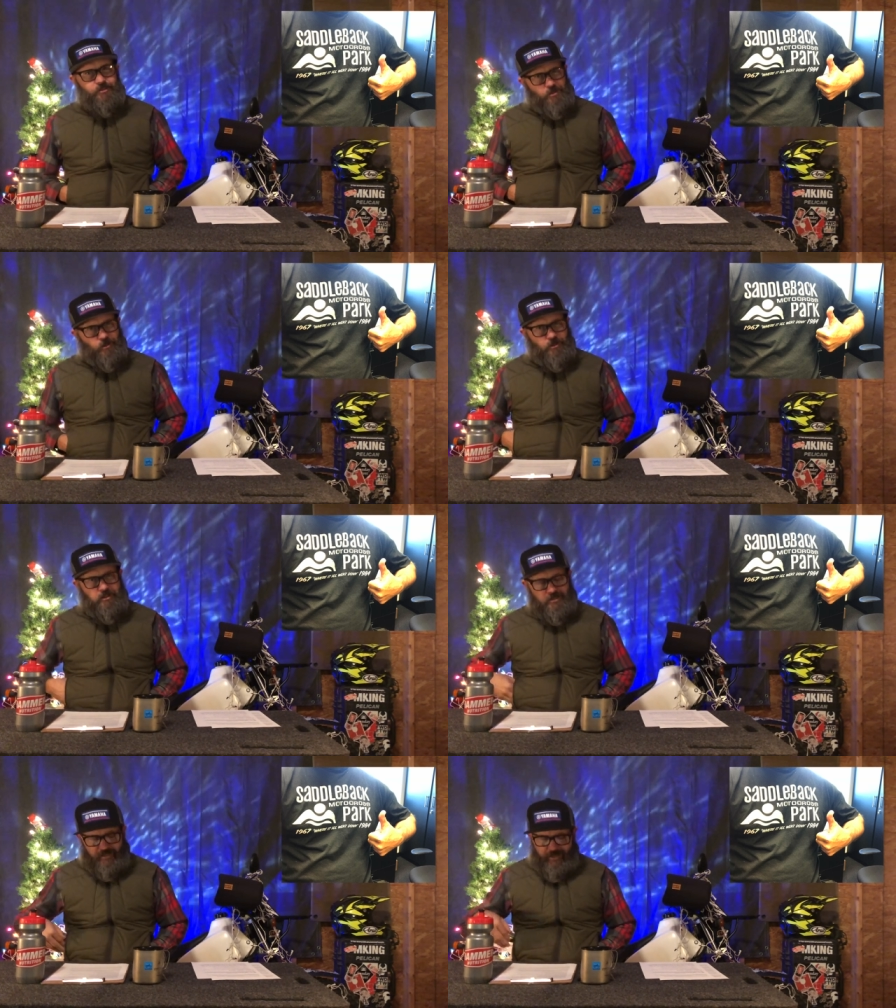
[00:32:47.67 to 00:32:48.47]

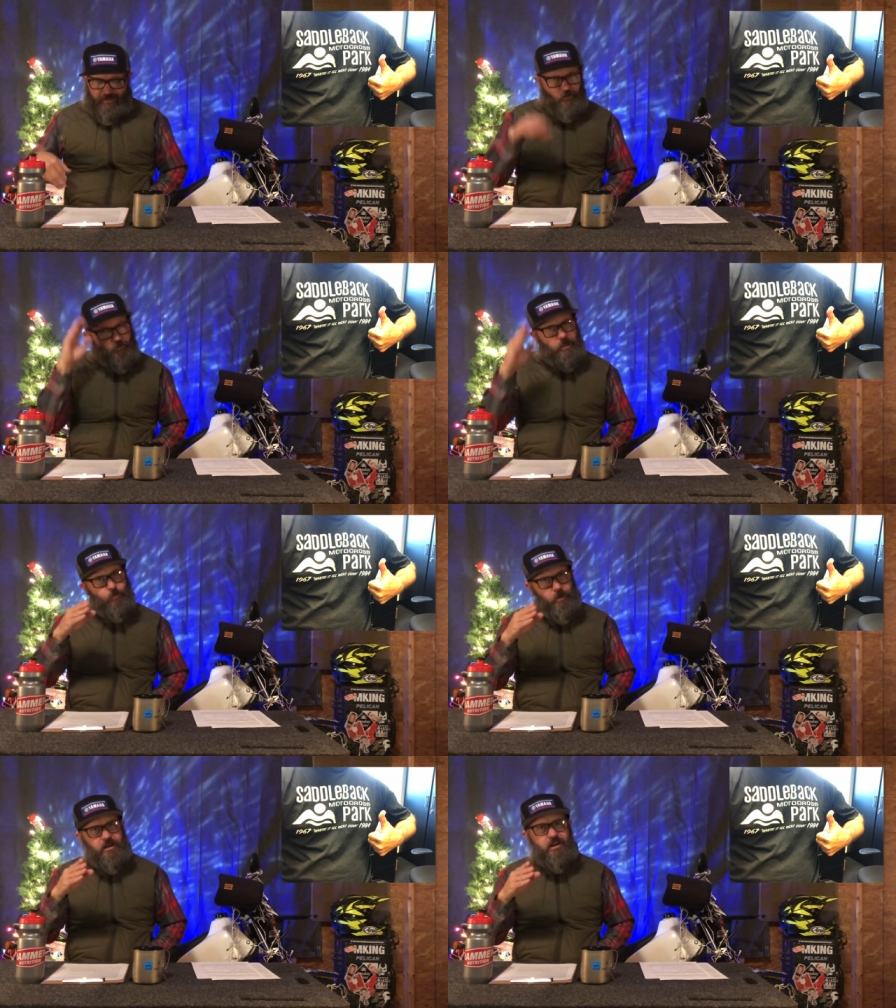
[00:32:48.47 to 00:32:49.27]
shirt at that. We
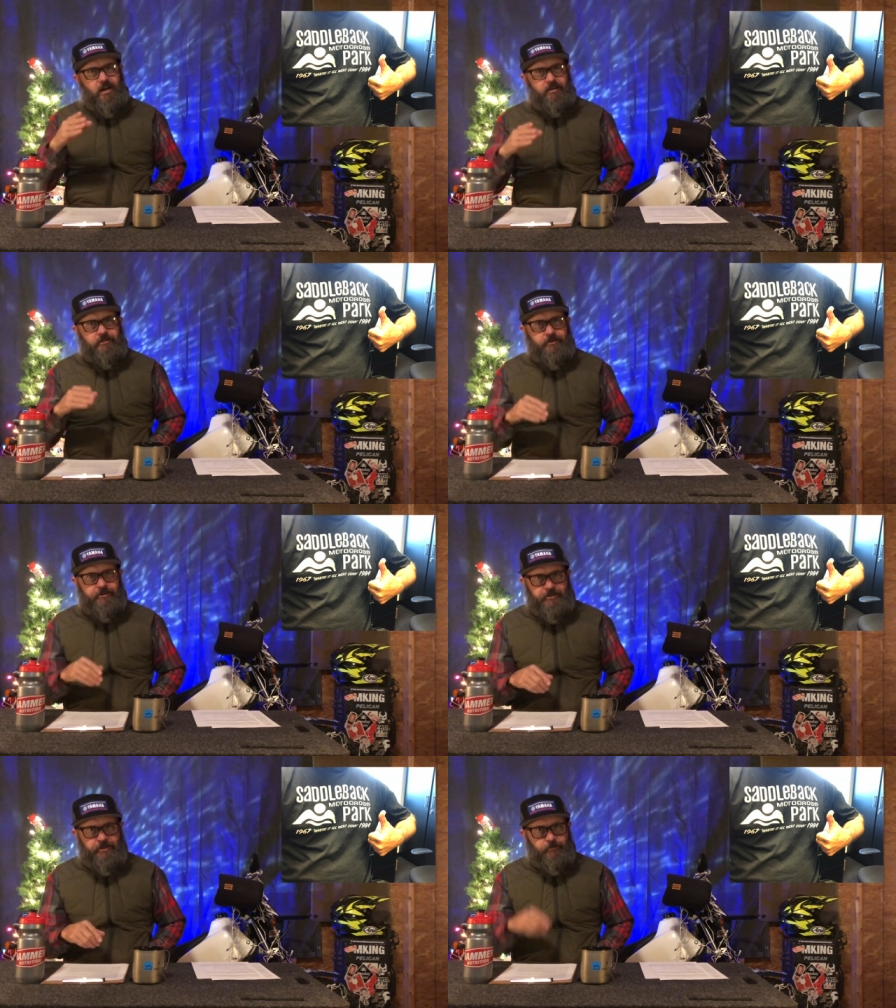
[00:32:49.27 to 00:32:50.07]
don't wear cotton
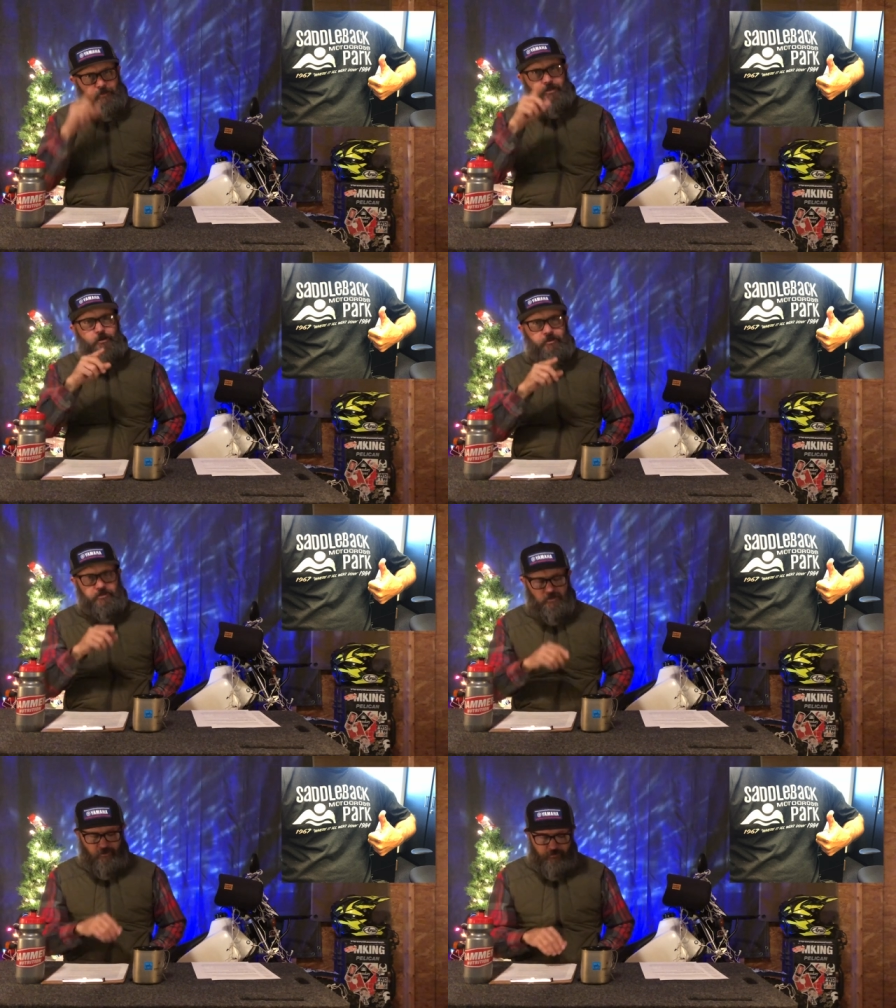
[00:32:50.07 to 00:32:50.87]
underneath. We know
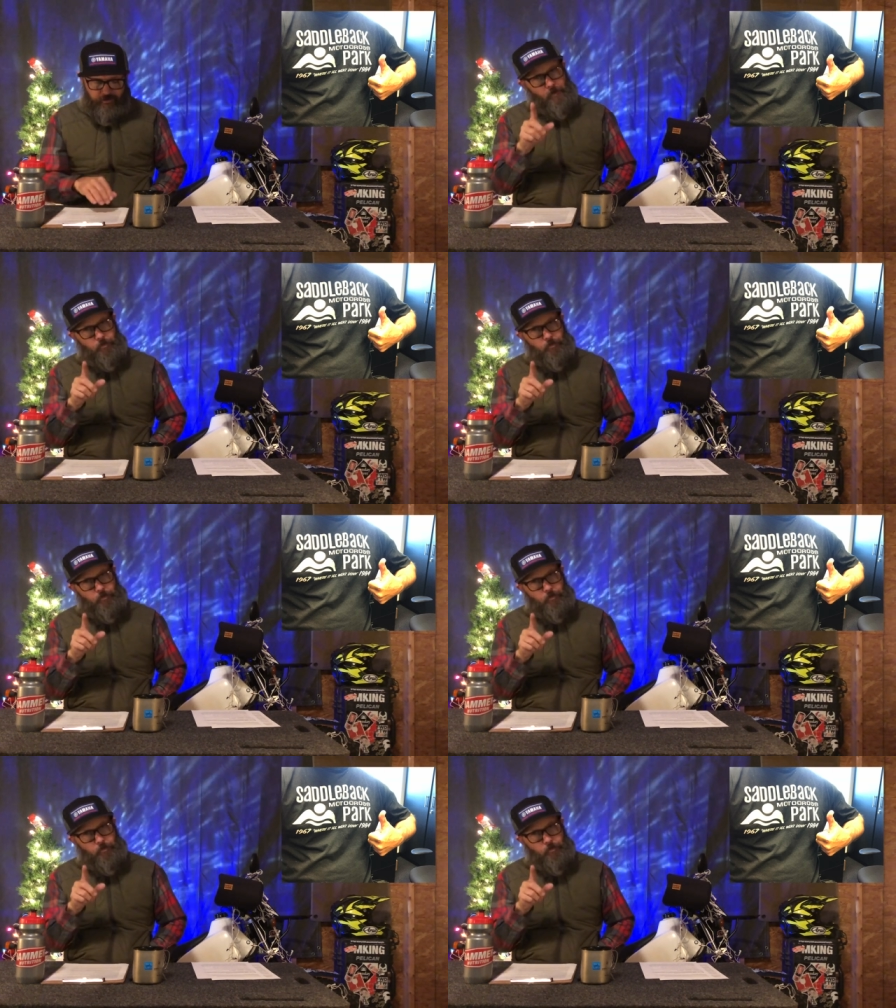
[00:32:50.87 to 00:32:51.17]
this already.